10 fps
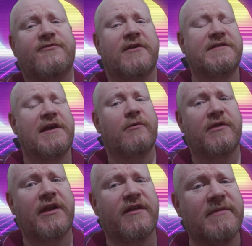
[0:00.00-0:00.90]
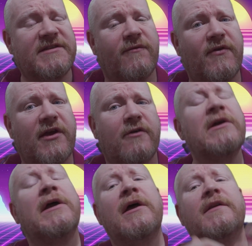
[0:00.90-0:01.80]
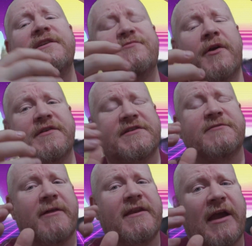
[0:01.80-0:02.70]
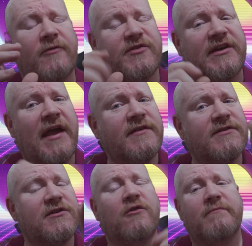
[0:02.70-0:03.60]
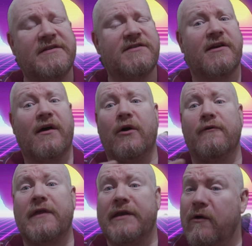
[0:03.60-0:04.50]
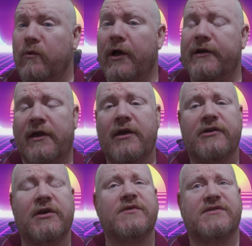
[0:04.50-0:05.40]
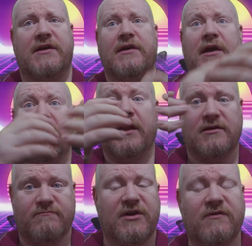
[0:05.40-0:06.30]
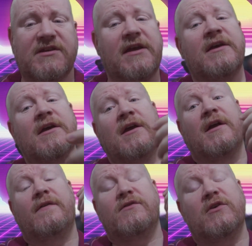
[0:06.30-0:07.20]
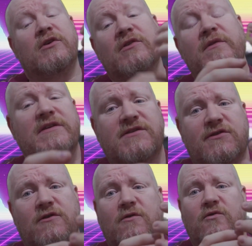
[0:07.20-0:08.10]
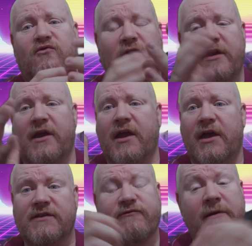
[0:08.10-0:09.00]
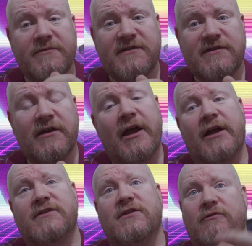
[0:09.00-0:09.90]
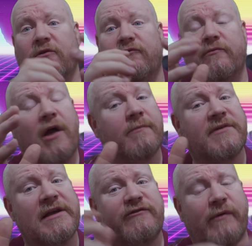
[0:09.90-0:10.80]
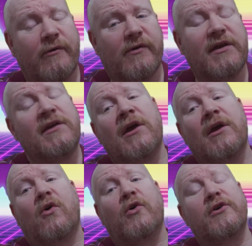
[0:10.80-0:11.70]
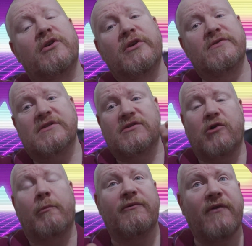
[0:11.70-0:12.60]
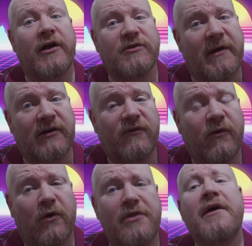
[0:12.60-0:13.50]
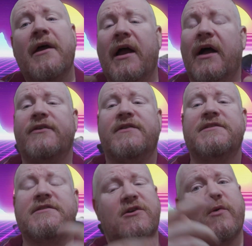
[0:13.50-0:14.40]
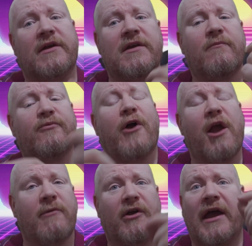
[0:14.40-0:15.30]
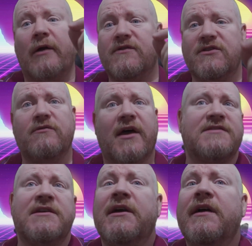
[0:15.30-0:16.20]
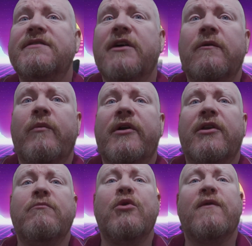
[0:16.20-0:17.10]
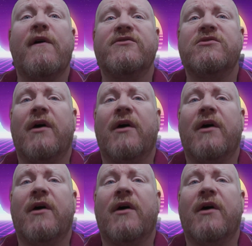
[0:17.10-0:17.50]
Chris here with another MiSTer video. This one is explaining how to connect to your MiSTer over the network using a computer. You can do this to trigger scripts, to do updates remotely, or you can use it to copy files back and forth. And this is a quick primer on how to do that. So we're going to move over to